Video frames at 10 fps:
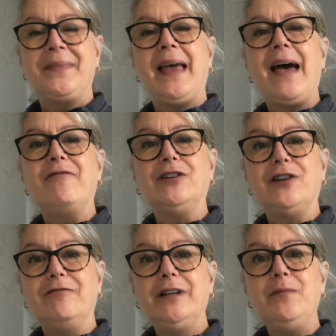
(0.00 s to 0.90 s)
Have a
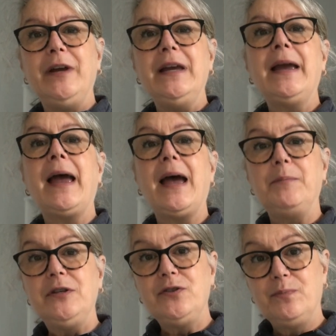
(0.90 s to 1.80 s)
lovely week. Happy
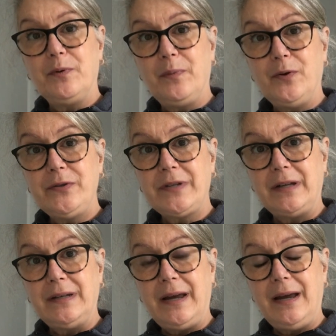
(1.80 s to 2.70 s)
Super Bowl
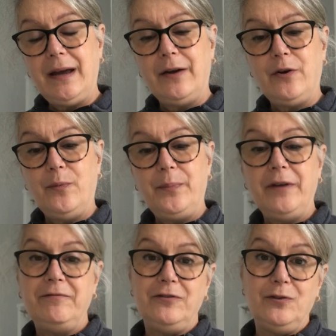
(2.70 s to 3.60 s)
Sunday. I hope
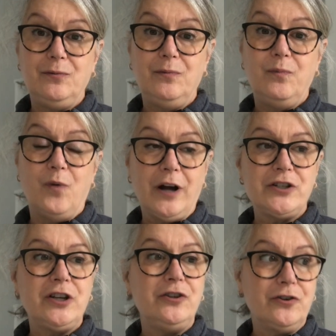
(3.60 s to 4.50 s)
if you watch
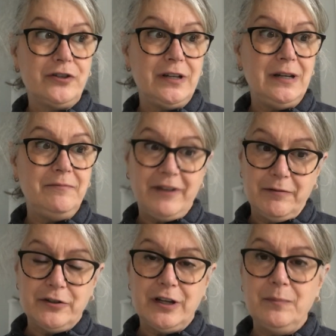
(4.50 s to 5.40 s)
it, your
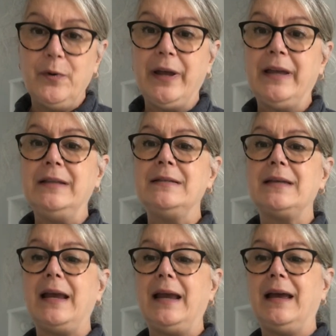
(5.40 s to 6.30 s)
favorite team wins,
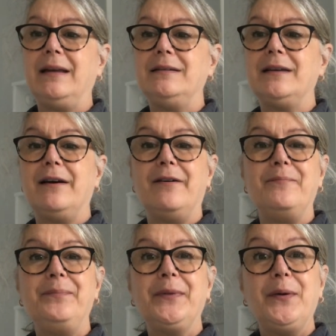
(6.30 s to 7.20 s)
and
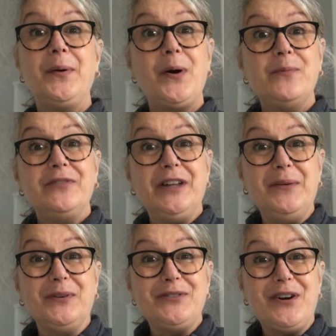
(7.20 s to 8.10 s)
hopefully
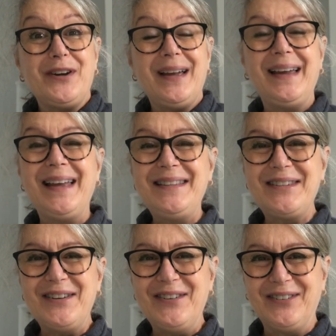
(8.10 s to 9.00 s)
we'll talk again
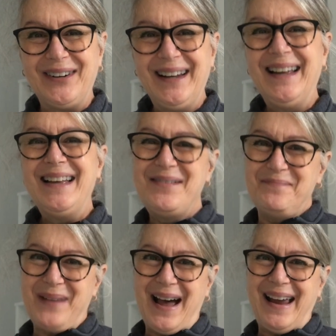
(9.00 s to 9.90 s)
soon.
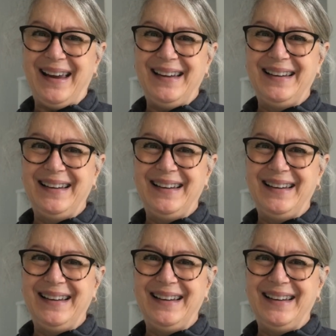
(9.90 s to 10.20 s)
Bye.